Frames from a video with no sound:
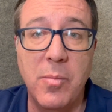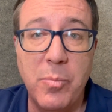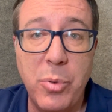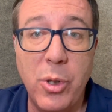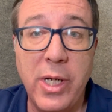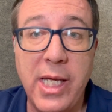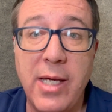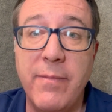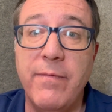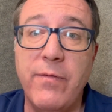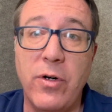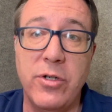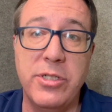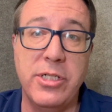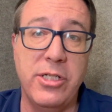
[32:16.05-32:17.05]
Put Him
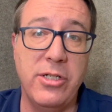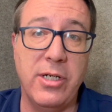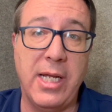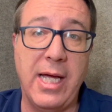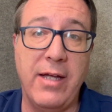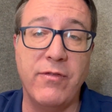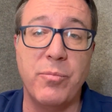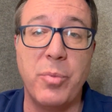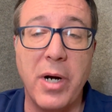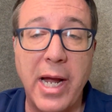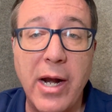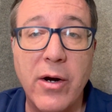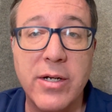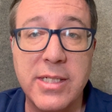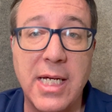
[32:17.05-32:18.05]
first in your life,
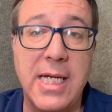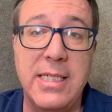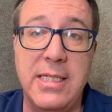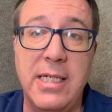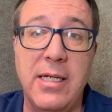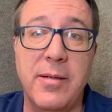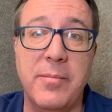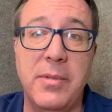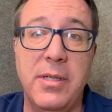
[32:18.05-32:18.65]
prioritize Him,